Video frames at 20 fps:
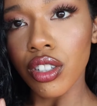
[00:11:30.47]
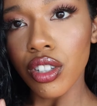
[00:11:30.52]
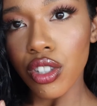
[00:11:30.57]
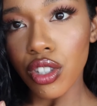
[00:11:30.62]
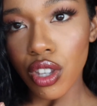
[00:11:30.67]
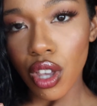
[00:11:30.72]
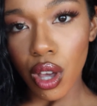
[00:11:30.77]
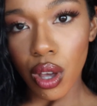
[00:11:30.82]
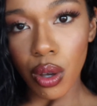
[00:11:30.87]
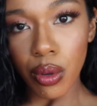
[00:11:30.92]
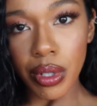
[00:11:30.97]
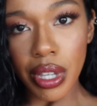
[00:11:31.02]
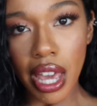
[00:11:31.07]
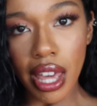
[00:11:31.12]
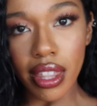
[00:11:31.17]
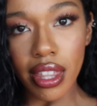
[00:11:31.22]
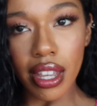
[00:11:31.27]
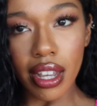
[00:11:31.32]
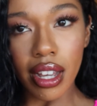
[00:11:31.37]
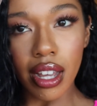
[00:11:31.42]
So
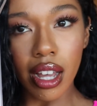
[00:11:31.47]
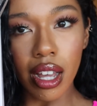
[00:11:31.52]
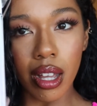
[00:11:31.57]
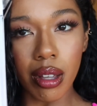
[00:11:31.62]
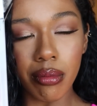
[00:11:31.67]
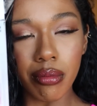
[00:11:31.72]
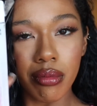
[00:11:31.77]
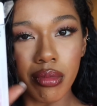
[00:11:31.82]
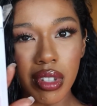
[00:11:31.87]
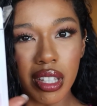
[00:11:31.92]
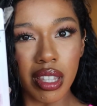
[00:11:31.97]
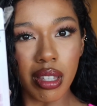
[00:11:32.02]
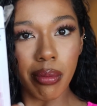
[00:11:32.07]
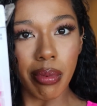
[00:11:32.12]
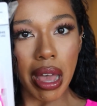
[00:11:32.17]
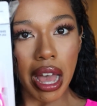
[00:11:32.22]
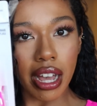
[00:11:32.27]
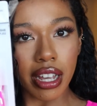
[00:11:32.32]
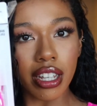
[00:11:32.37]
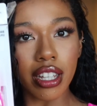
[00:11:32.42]
yeah, they come in the
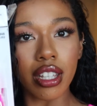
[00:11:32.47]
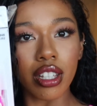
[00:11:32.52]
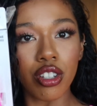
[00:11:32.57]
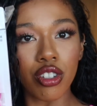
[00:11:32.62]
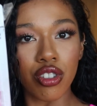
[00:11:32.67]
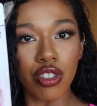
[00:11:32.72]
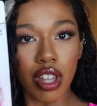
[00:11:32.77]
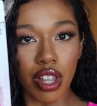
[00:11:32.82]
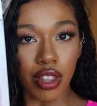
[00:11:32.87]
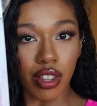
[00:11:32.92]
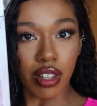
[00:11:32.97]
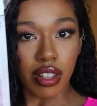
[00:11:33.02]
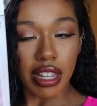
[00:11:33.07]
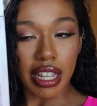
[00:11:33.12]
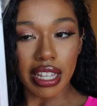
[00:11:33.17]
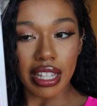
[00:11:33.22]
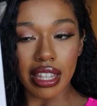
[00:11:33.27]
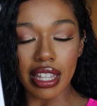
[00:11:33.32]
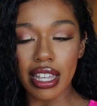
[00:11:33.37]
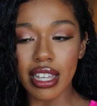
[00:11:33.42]
package. They look
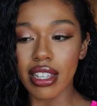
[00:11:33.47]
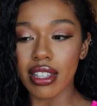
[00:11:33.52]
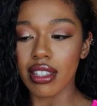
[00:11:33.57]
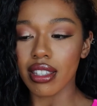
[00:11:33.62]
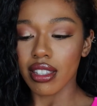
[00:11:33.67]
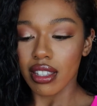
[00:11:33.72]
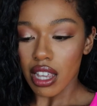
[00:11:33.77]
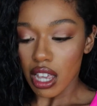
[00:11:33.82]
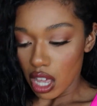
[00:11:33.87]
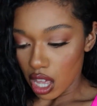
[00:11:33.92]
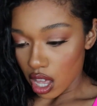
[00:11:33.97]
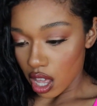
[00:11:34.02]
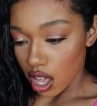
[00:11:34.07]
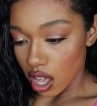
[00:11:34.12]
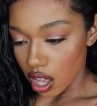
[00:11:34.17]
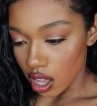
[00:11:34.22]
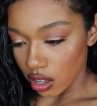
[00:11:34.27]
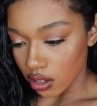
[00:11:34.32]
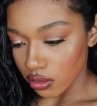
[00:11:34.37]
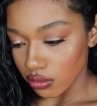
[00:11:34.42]
like this.
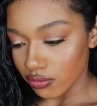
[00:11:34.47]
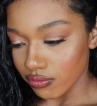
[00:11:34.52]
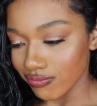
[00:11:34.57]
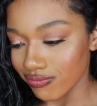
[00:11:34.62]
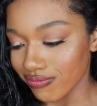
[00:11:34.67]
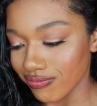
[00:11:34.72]
Oh.